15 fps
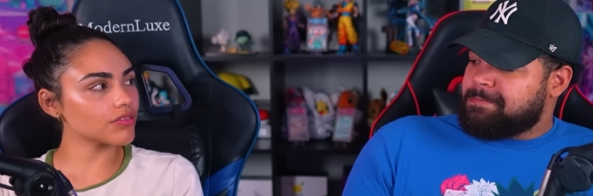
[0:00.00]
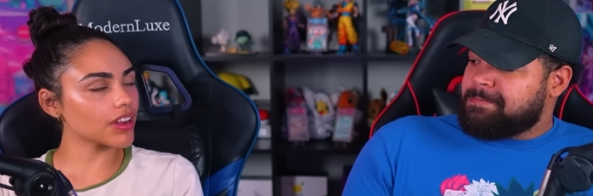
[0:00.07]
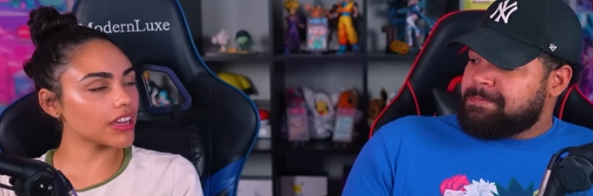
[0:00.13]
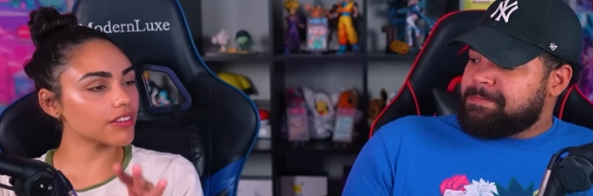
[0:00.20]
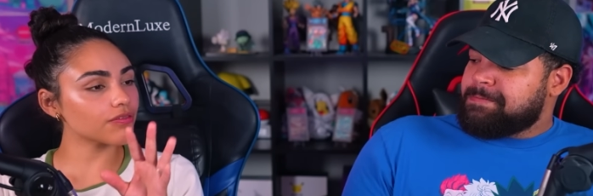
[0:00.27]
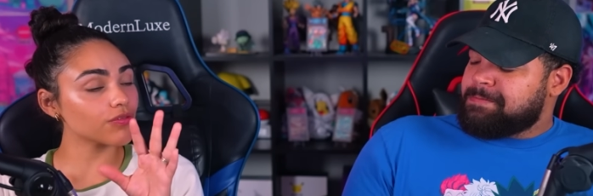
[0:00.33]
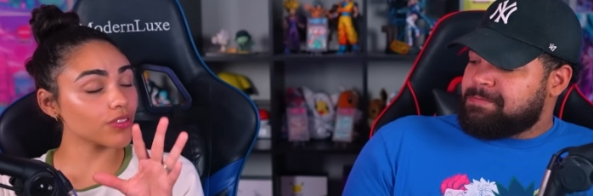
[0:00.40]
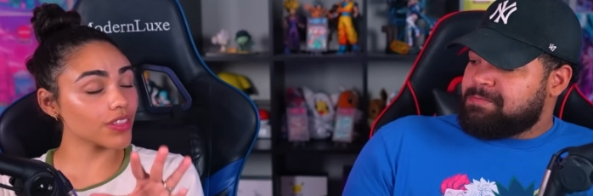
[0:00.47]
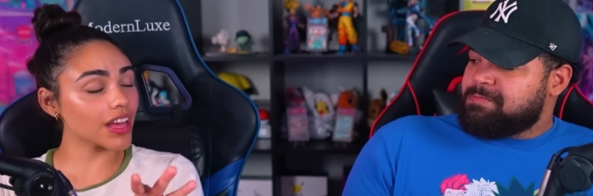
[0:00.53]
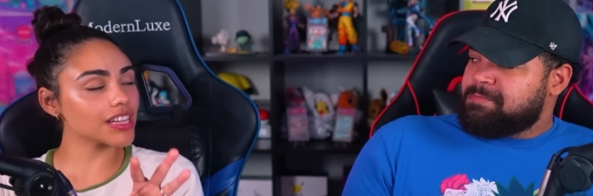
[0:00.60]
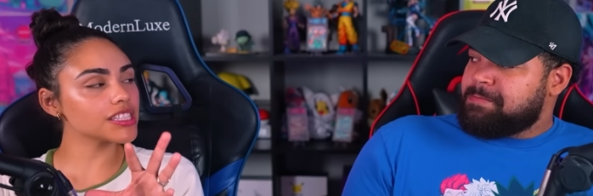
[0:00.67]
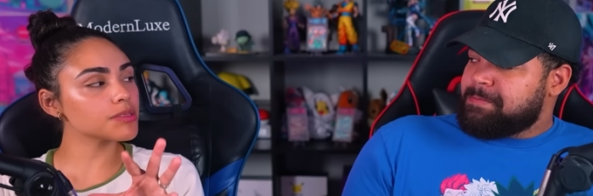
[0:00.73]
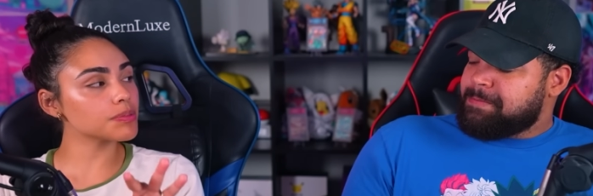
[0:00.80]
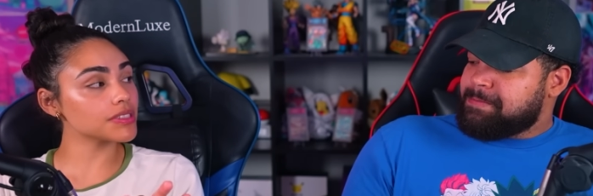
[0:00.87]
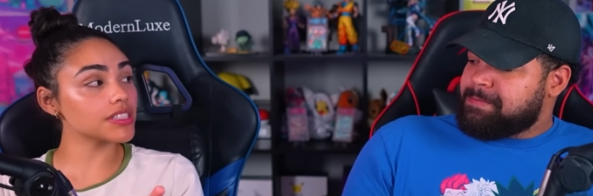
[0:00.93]
Speaker 1: right, for
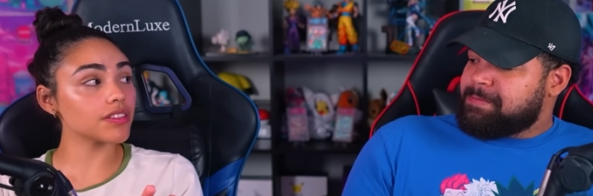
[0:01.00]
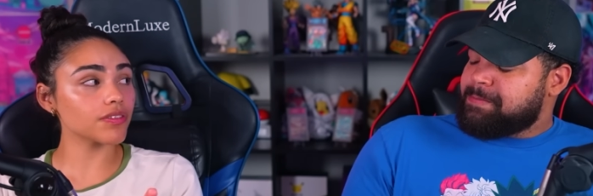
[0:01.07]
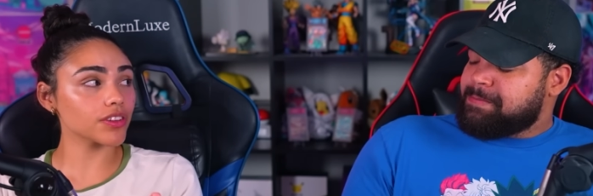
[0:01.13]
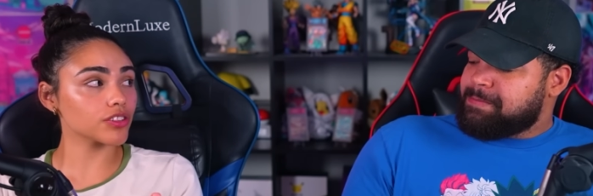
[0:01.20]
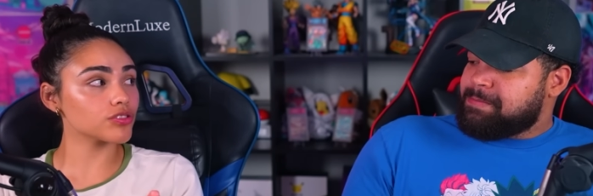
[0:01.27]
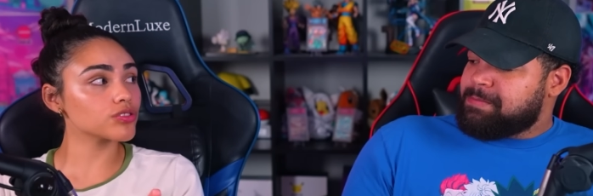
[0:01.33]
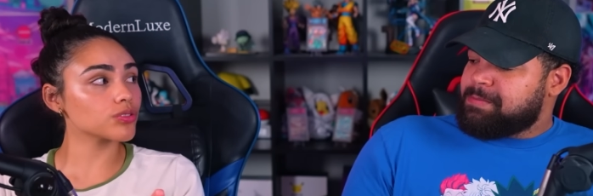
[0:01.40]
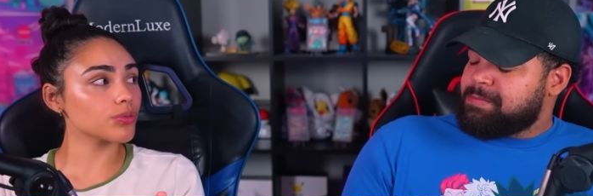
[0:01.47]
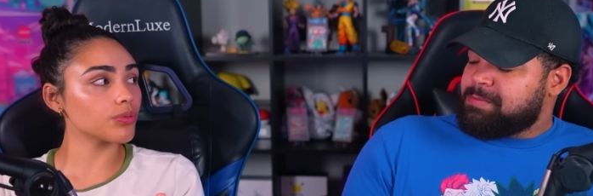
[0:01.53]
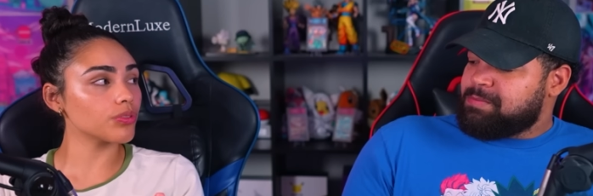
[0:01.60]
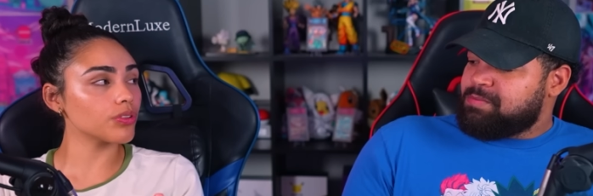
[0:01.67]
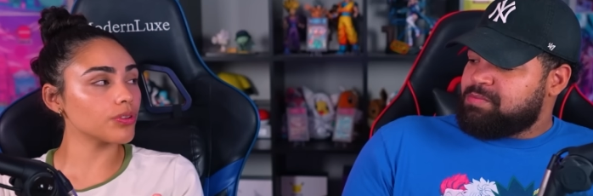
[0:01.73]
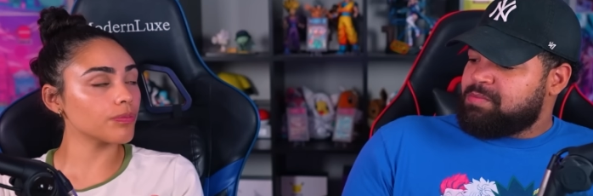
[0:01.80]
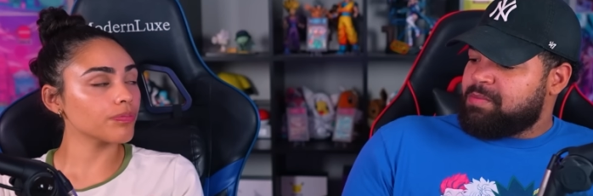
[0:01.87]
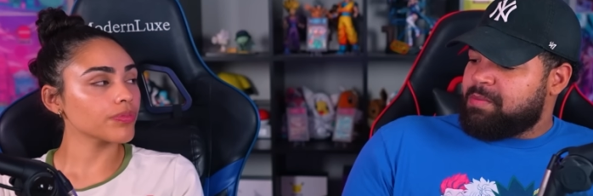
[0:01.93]
that specific
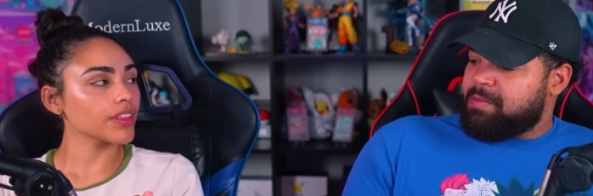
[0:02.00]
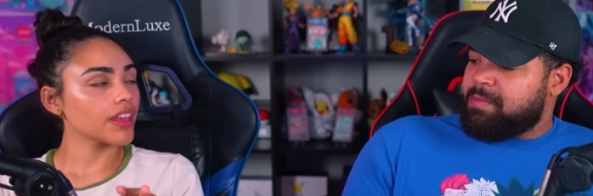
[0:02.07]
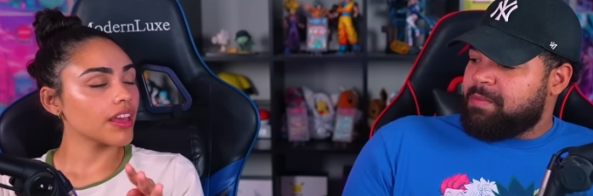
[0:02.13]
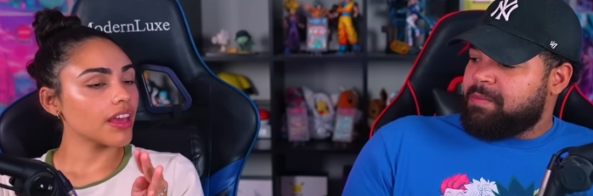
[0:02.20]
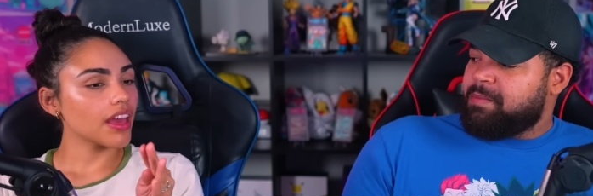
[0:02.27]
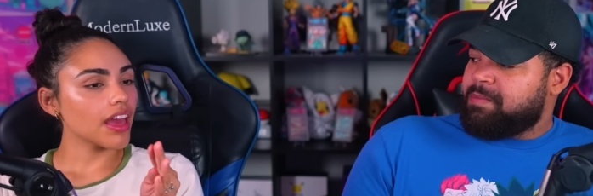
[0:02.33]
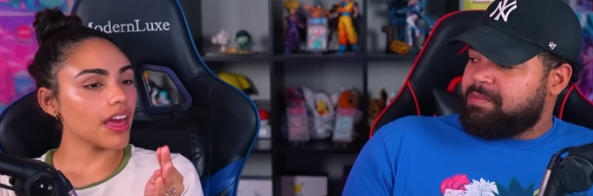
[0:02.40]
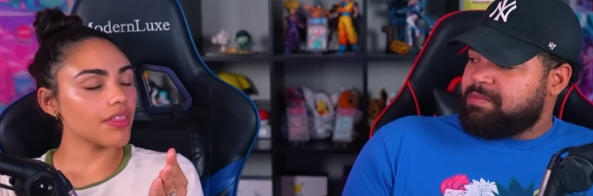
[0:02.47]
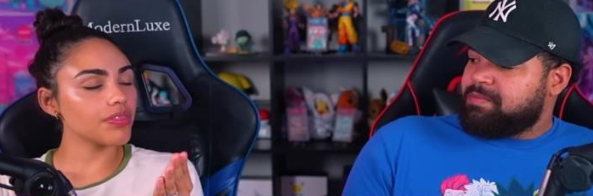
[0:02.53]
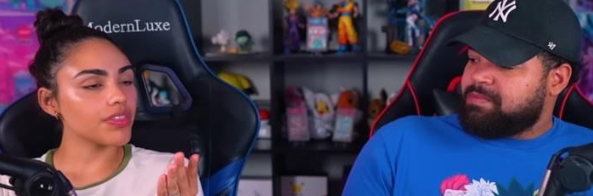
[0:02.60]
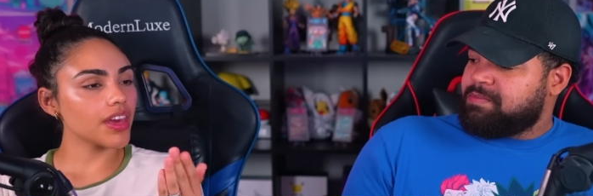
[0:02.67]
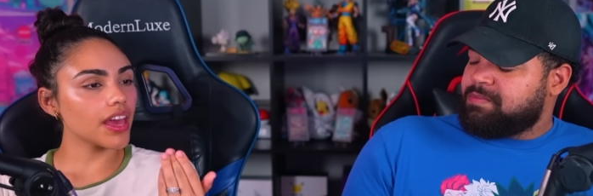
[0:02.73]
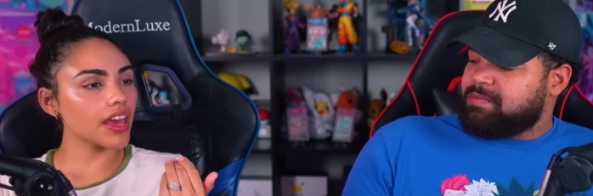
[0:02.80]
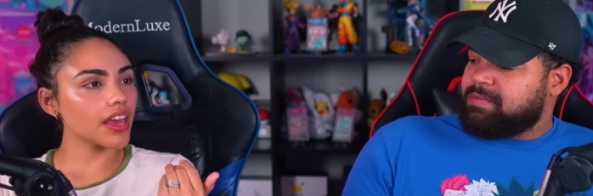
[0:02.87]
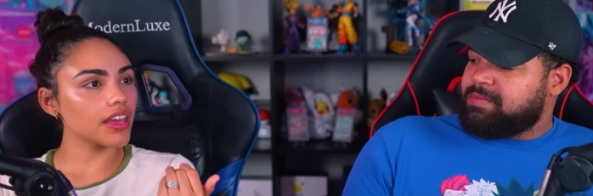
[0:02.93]
school. Mm-hmm.
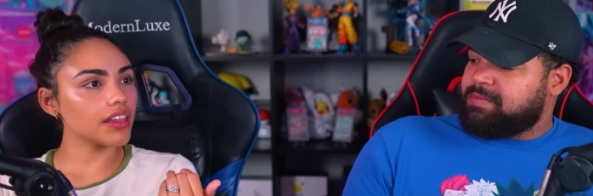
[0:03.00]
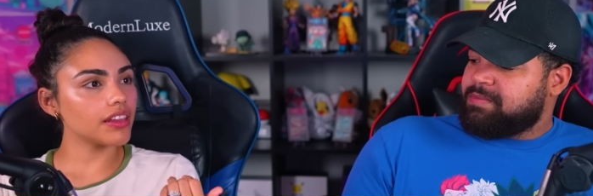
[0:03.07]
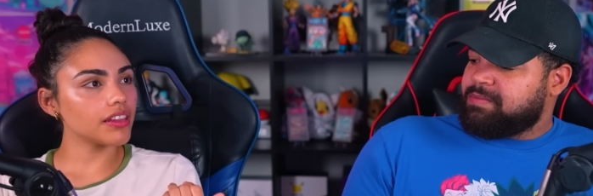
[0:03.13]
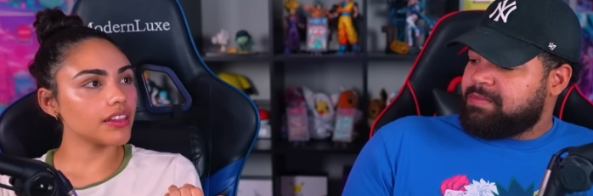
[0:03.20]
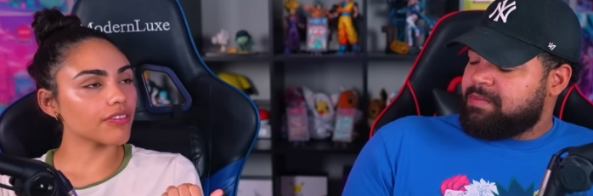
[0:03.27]
And then